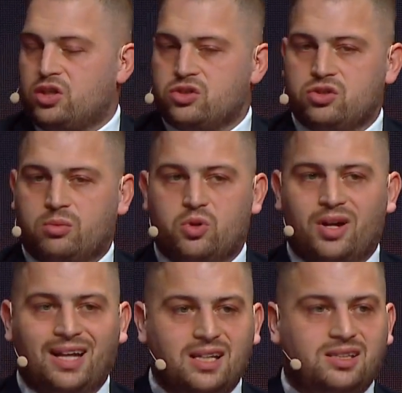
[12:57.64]
So
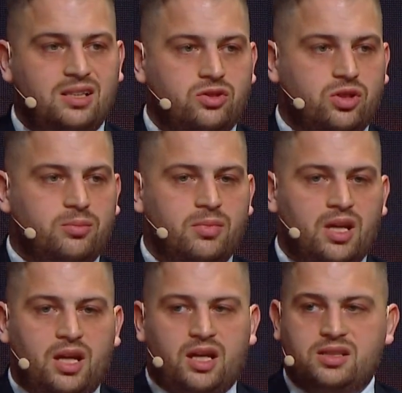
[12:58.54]
Brugada syndrome
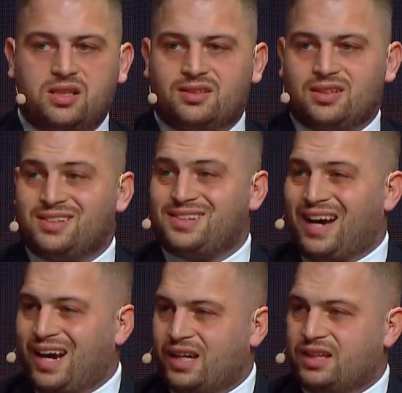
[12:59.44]
is a
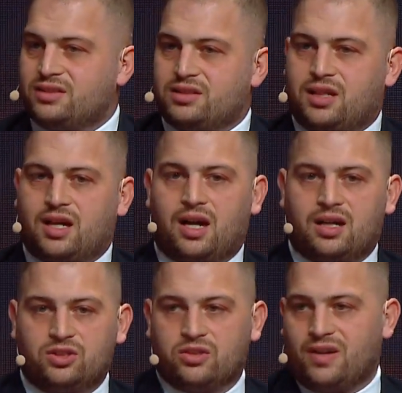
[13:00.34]
silent
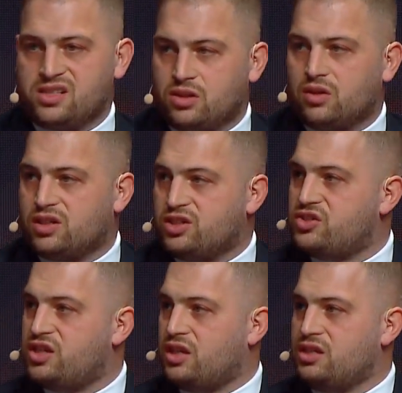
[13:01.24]
cardiovascular
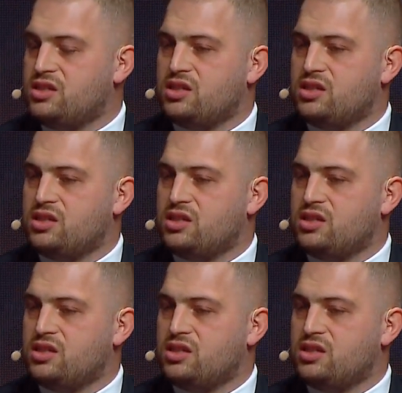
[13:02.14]
disease,